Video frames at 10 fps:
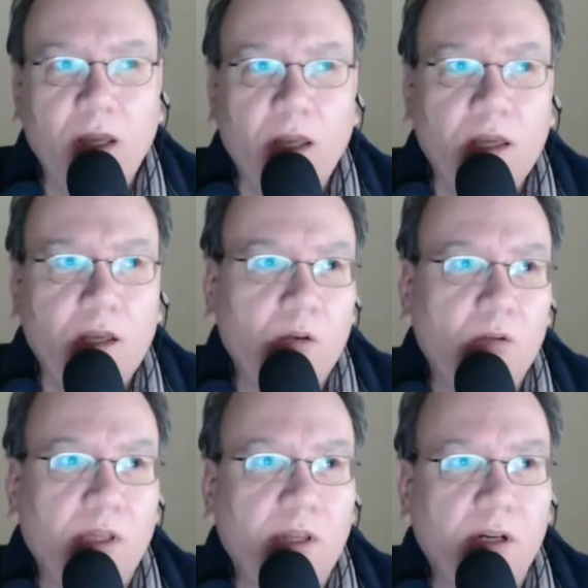
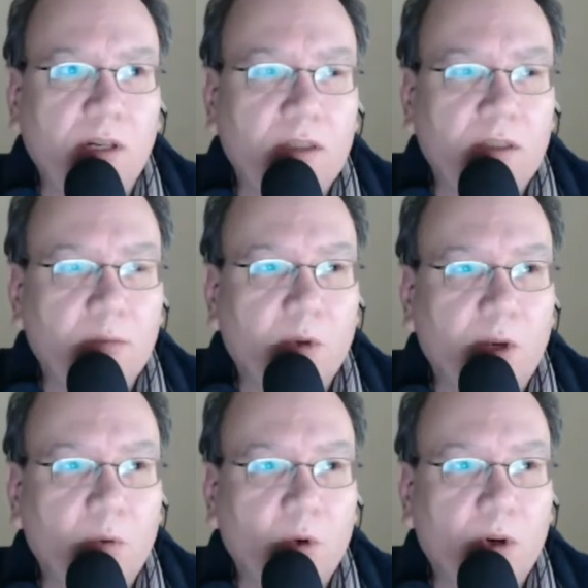literally to the point
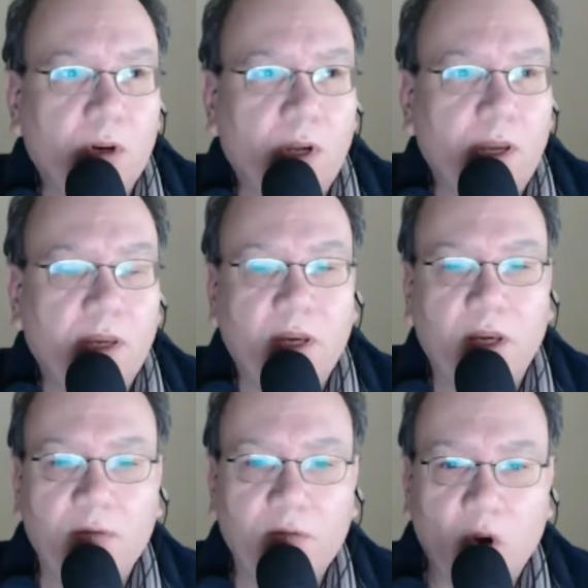where I kind
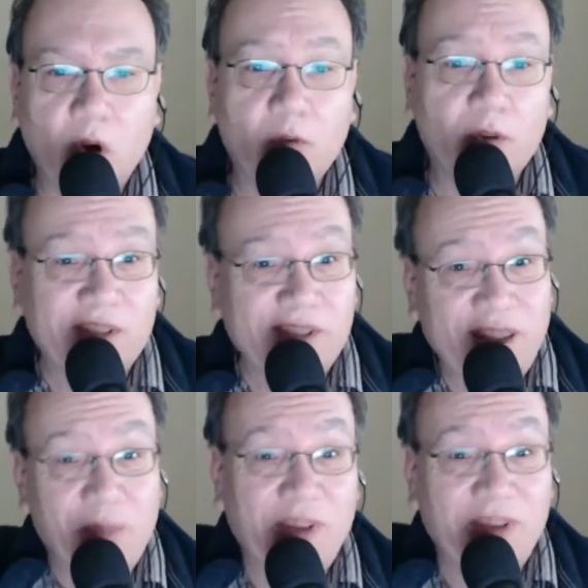of
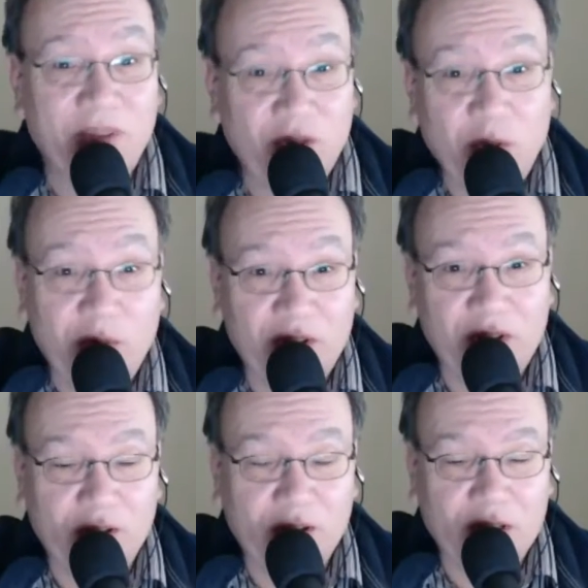overstepped into too much
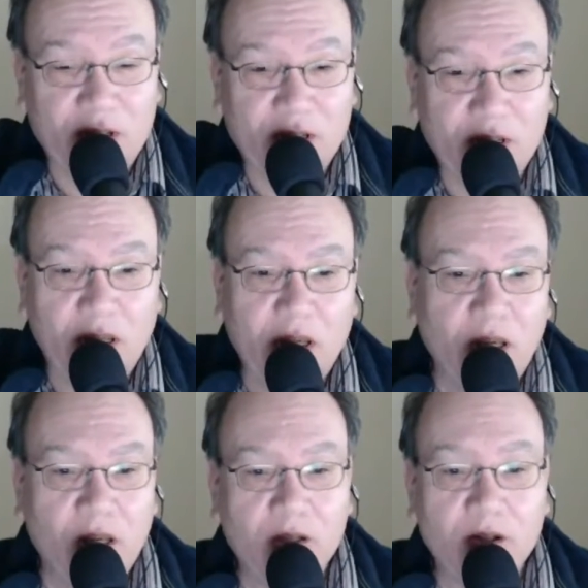seriousness
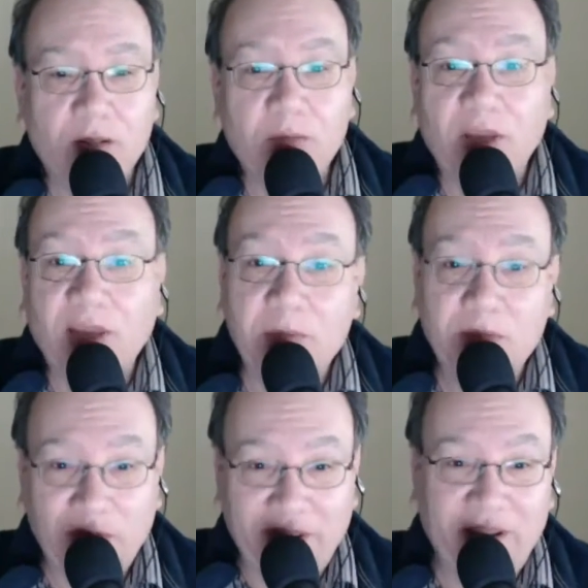and started being kept
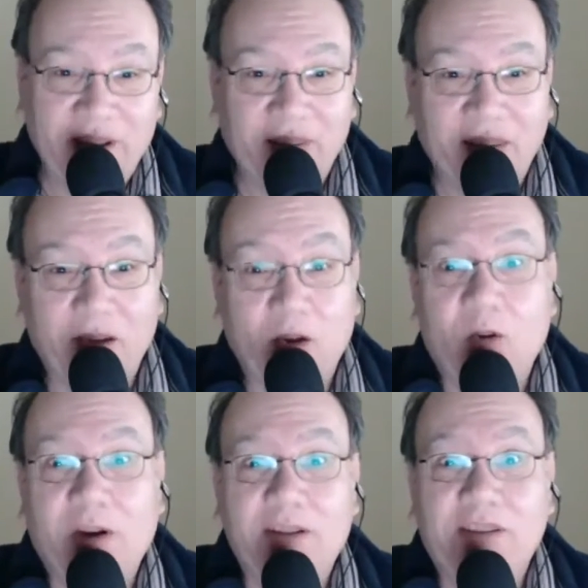awake at night, like, oh,
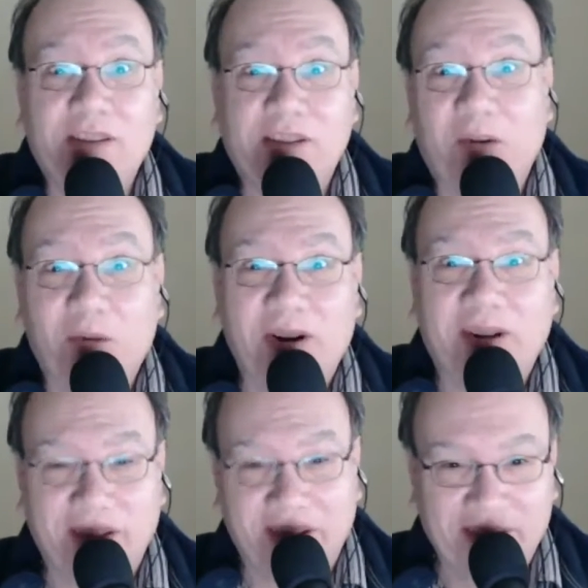how's this going to work?
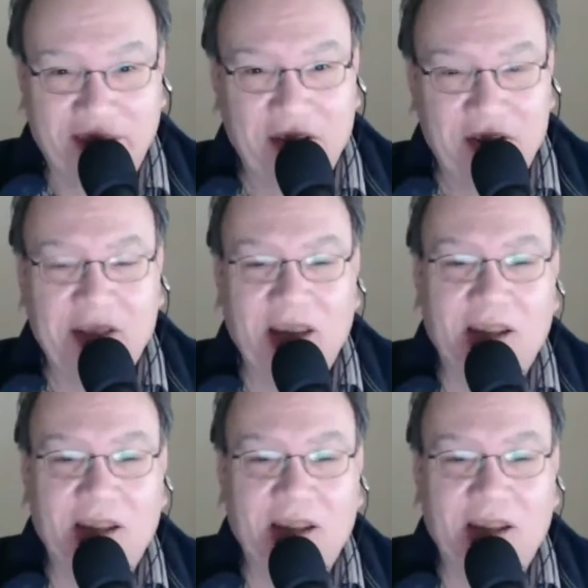And, it's kind